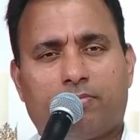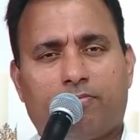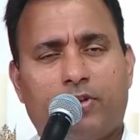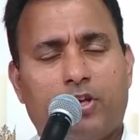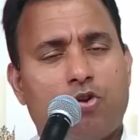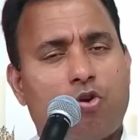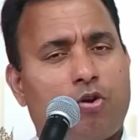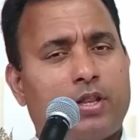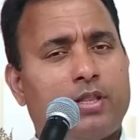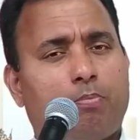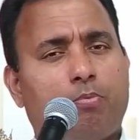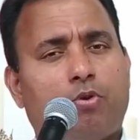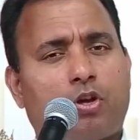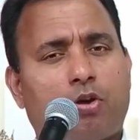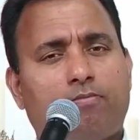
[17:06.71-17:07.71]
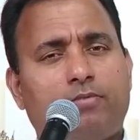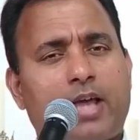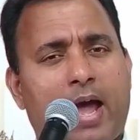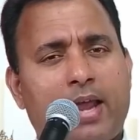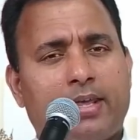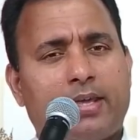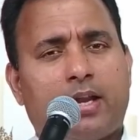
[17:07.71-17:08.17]
We know in the book of
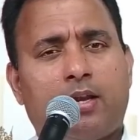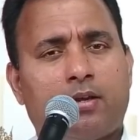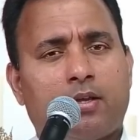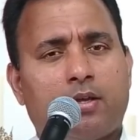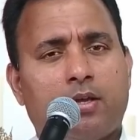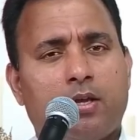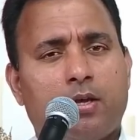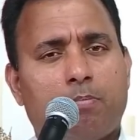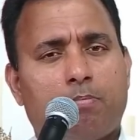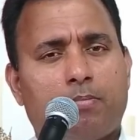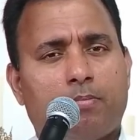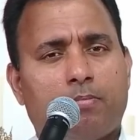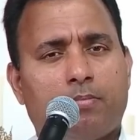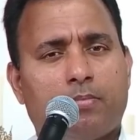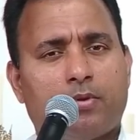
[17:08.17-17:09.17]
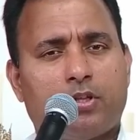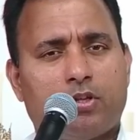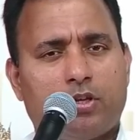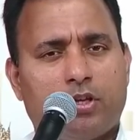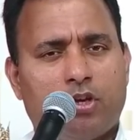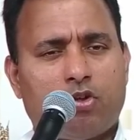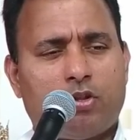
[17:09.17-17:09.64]
Daniel,
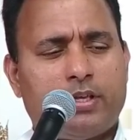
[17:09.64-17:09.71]
you know,